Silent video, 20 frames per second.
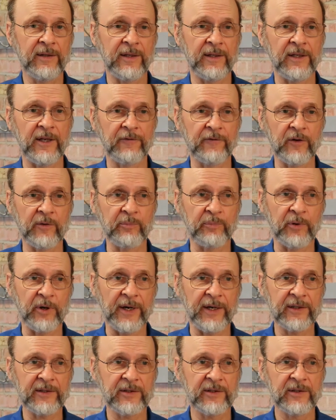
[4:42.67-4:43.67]
The different
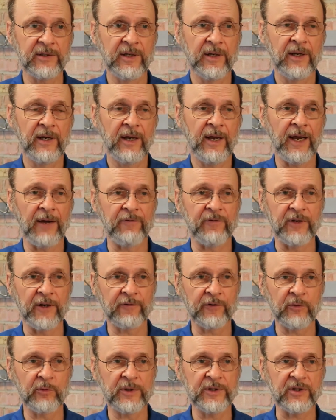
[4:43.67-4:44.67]
bricks have
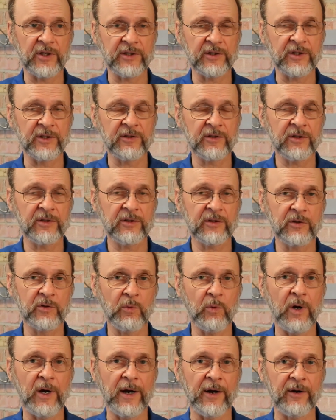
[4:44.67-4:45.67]
different resistances
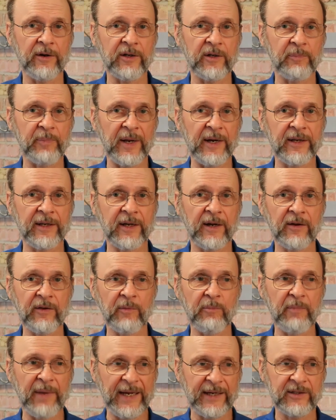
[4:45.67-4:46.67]
to water depending on
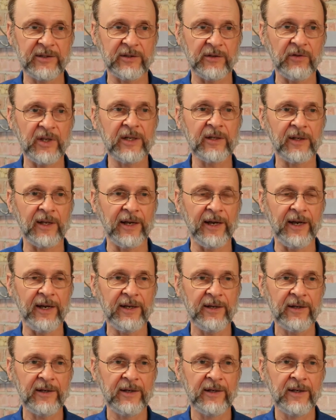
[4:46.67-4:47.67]
the mix of the
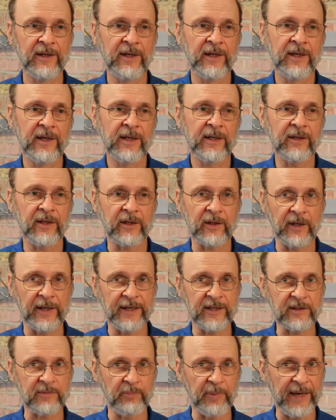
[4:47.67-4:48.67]
clay. The
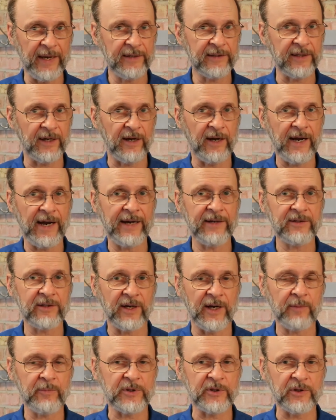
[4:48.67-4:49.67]
clay is baked at a high
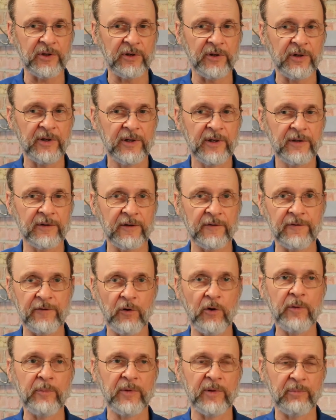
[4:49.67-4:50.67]
temperature to
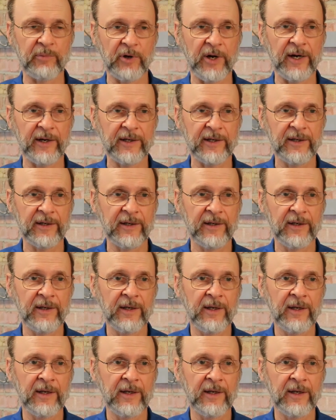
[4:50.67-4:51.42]
form the brick.